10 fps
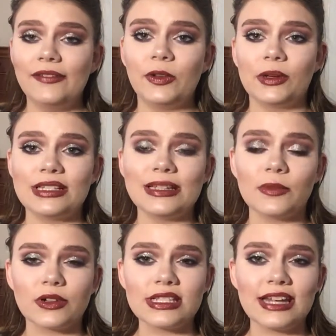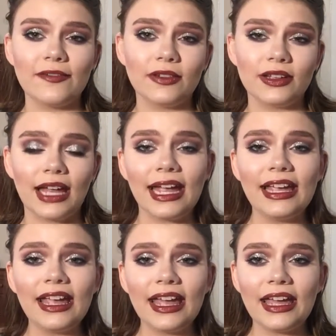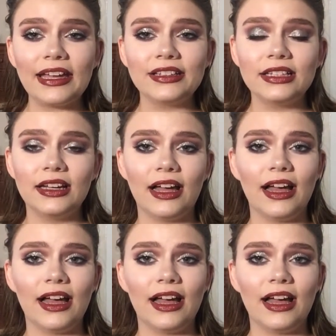if you want to see more stuff like it.